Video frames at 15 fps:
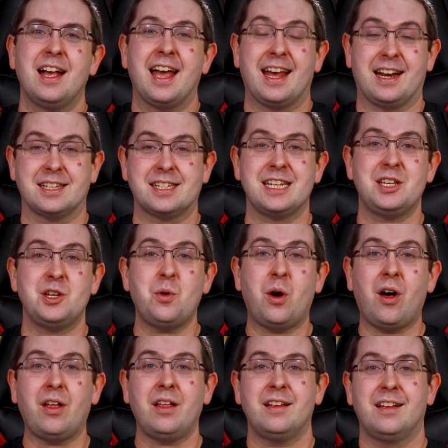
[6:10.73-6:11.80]
and I'll see you
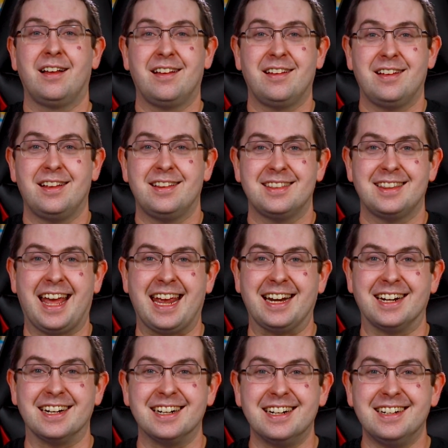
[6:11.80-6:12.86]
all
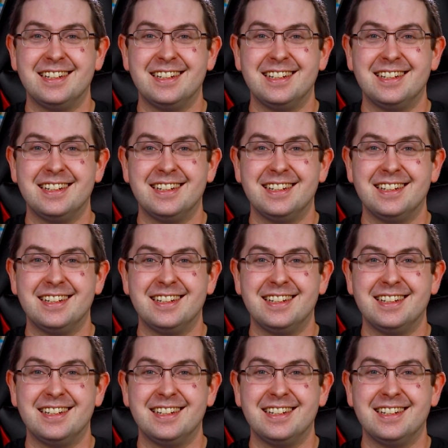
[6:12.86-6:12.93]
later.